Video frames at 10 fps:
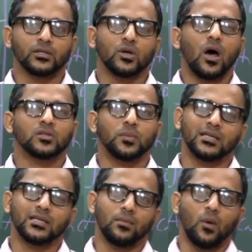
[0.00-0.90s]
It all
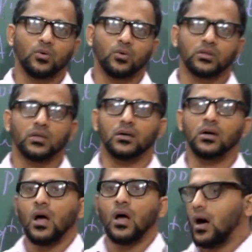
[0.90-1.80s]
speaks about
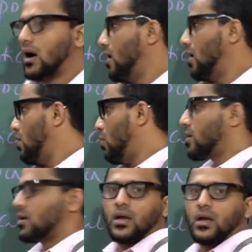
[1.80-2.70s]
the
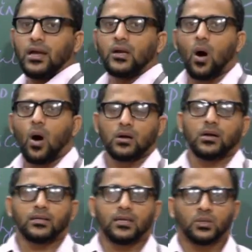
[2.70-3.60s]
what in
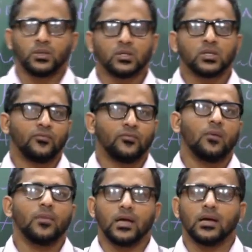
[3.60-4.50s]
organizations, if you are
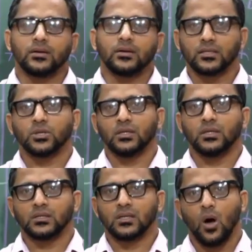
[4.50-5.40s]
making a
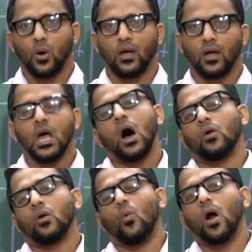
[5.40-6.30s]
decisions, okay,
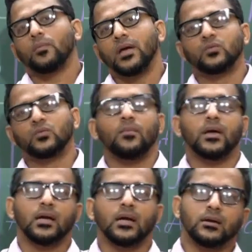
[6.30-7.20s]
on what base we are
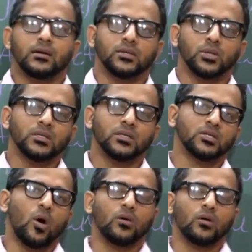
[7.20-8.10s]
making a decisions.
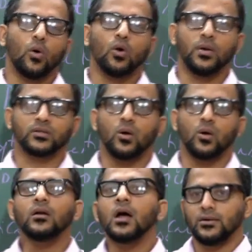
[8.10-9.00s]
It's all core based
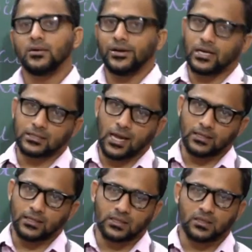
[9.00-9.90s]
on data
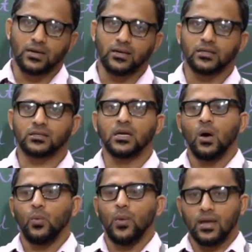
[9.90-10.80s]
science. That is,
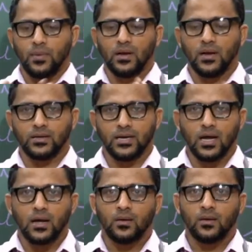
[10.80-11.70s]
we're keeping a
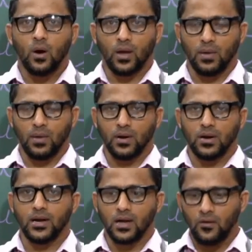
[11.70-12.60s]
data, okay, people
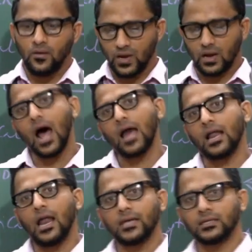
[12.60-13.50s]
data. We are
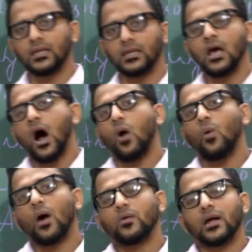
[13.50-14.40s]
analyzing.
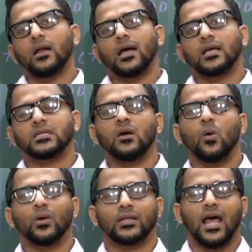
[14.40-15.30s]
How are we
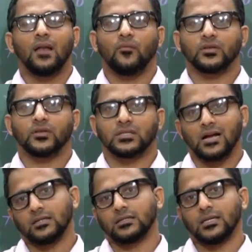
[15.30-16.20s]
analyzing? With the help of a
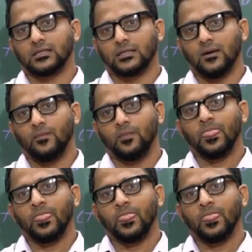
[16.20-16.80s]
statistics here.